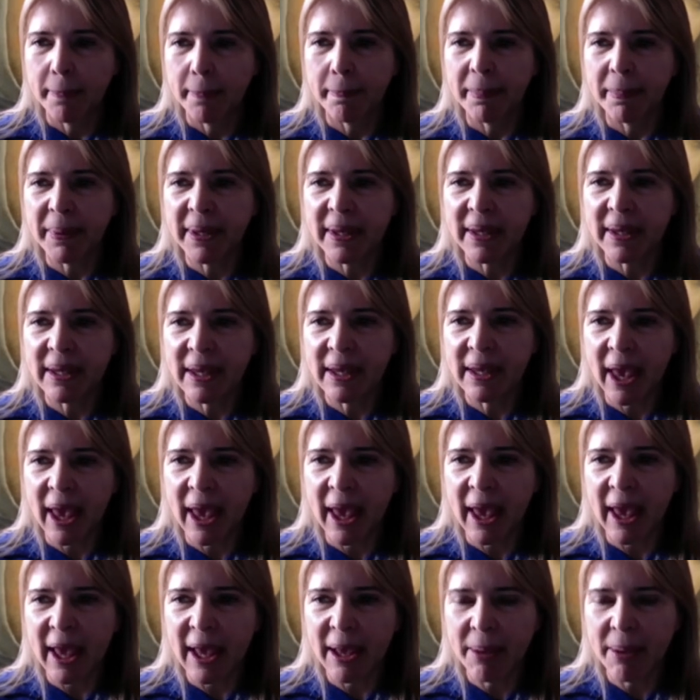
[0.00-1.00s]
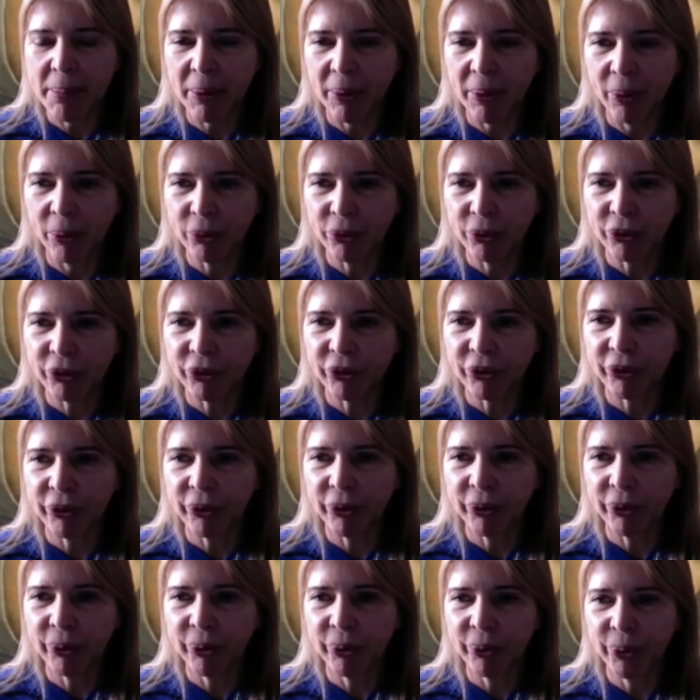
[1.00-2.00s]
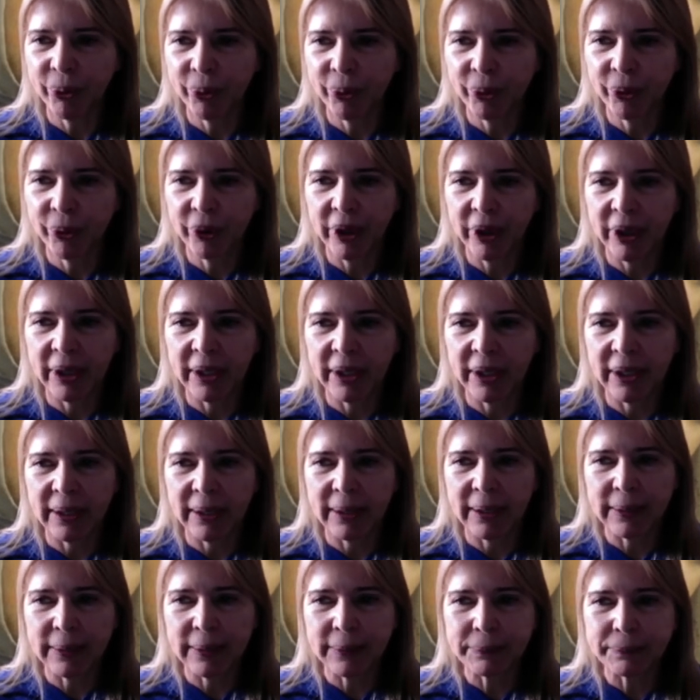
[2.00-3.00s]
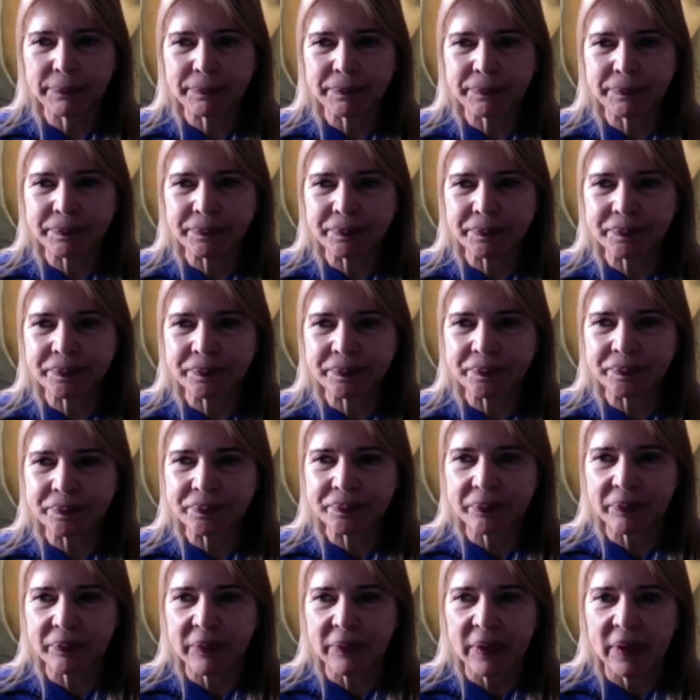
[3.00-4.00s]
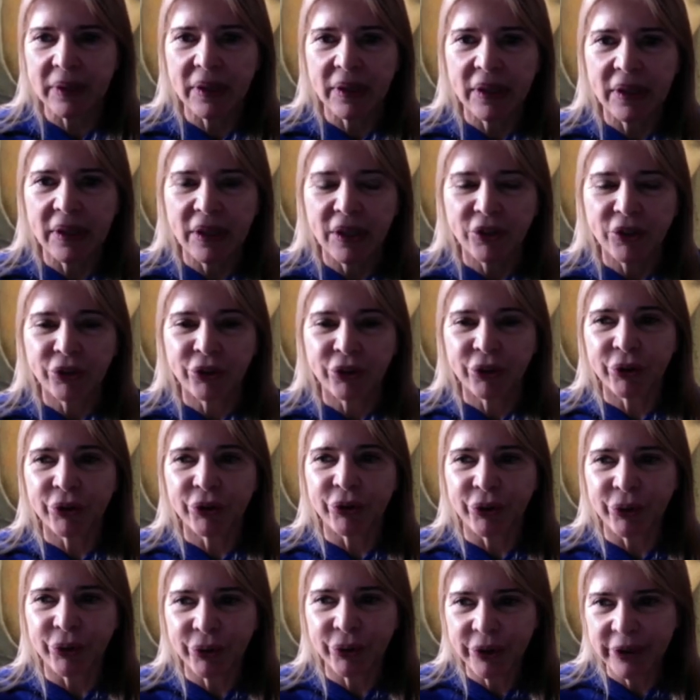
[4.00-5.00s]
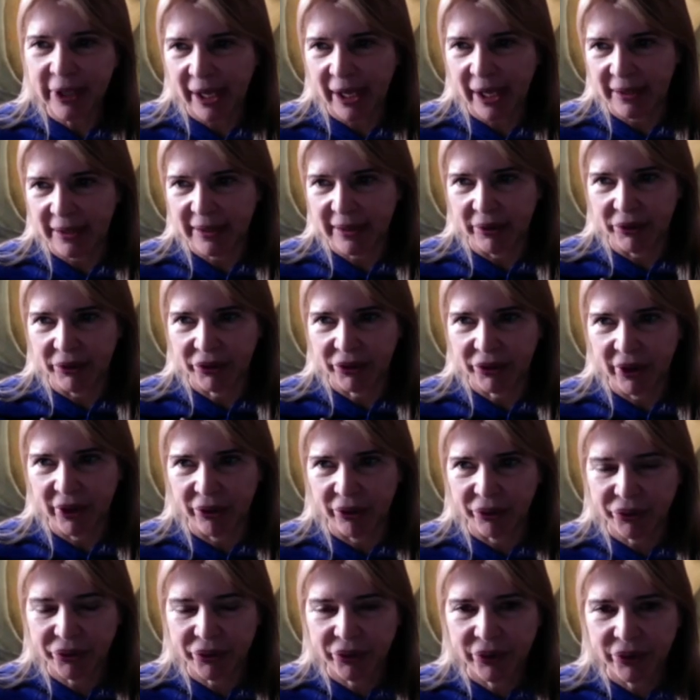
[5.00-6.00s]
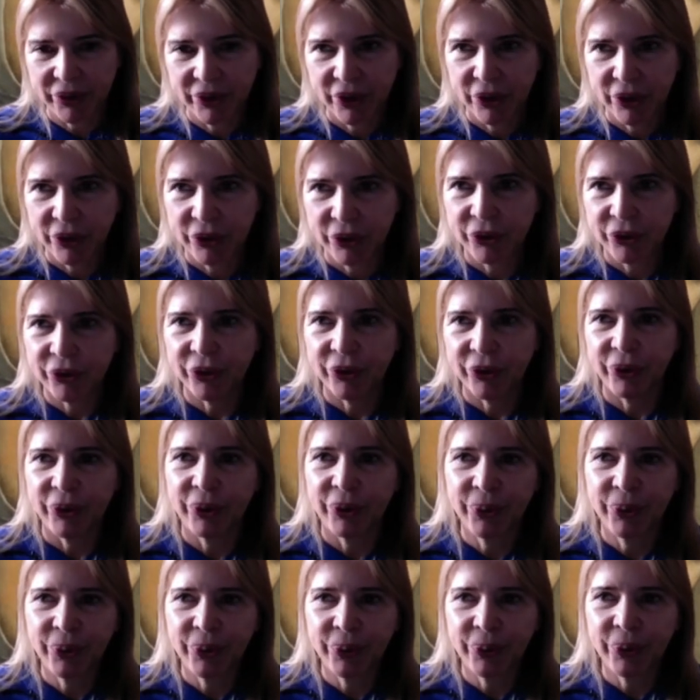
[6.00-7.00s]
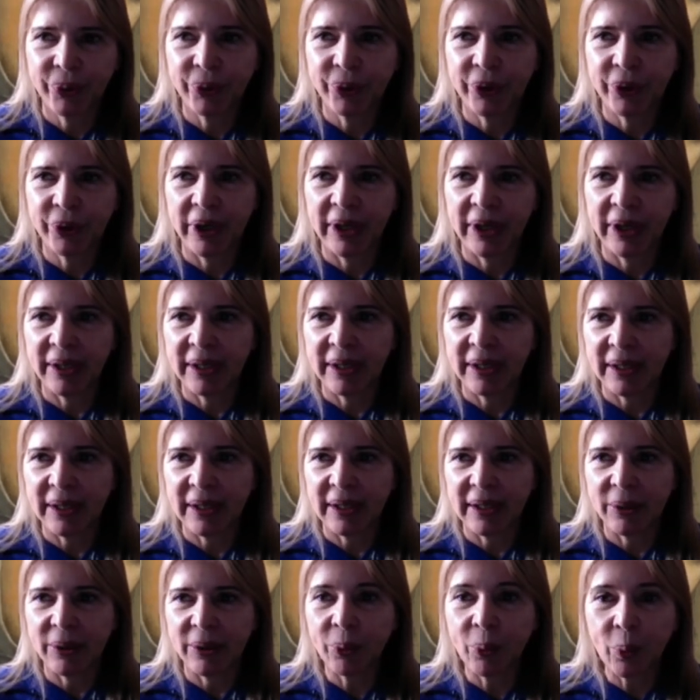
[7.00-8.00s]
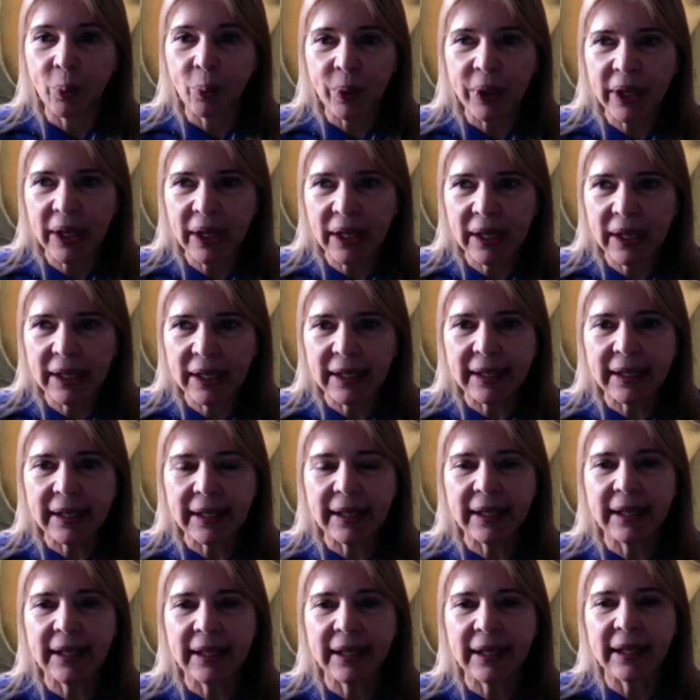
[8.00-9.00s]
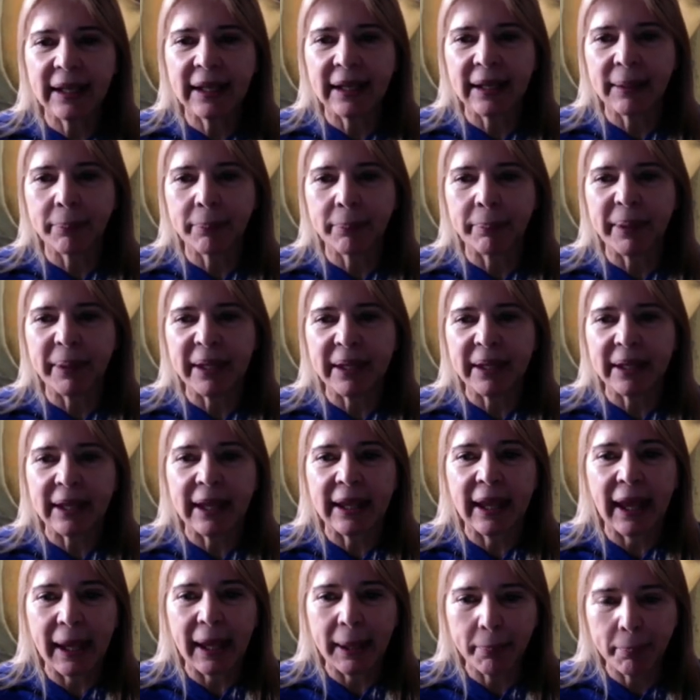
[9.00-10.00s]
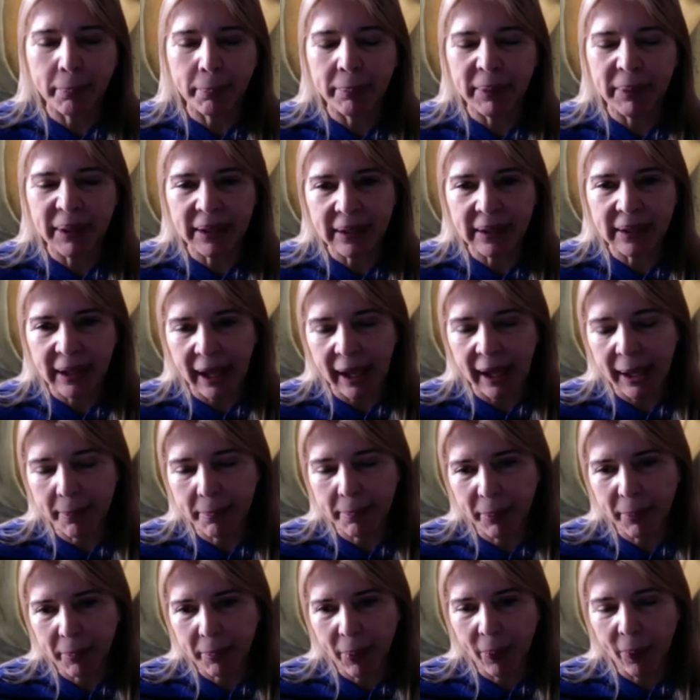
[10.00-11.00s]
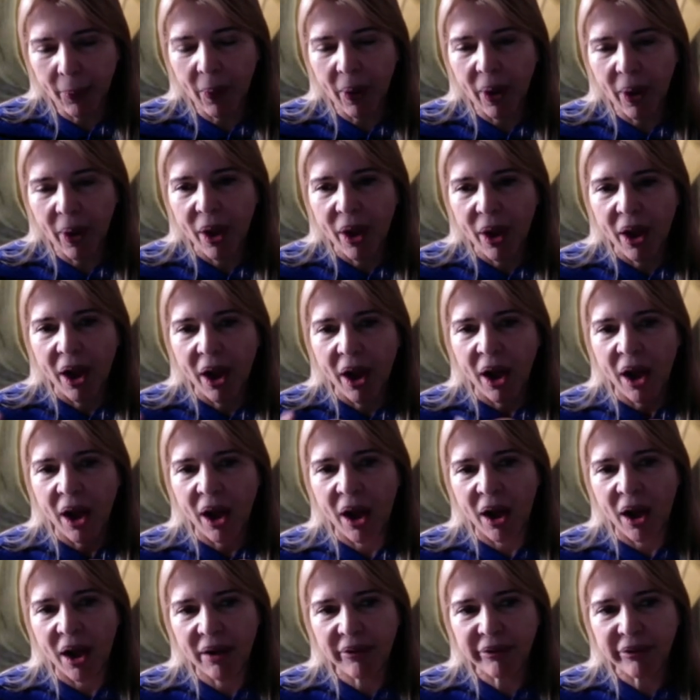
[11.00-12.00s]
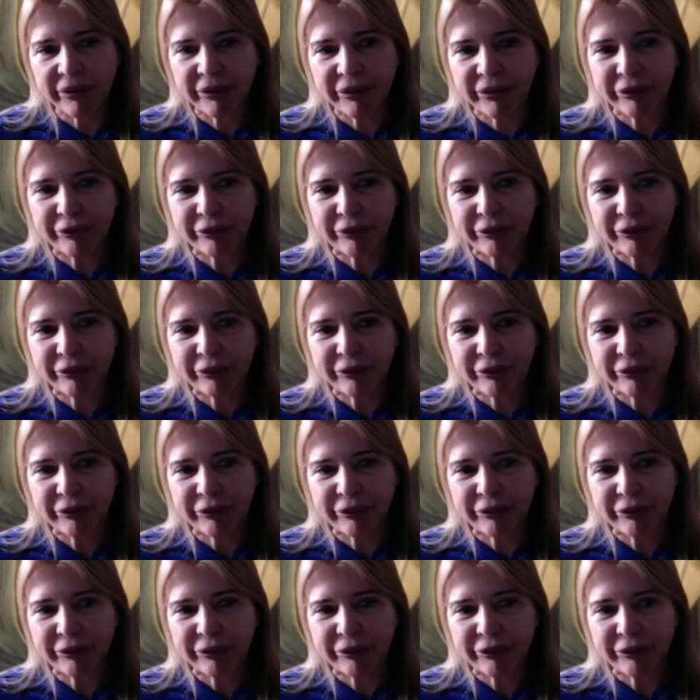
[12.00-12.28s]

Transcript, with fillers: being able to um, to do that ourselves to uh, really uh, be cap- being capable of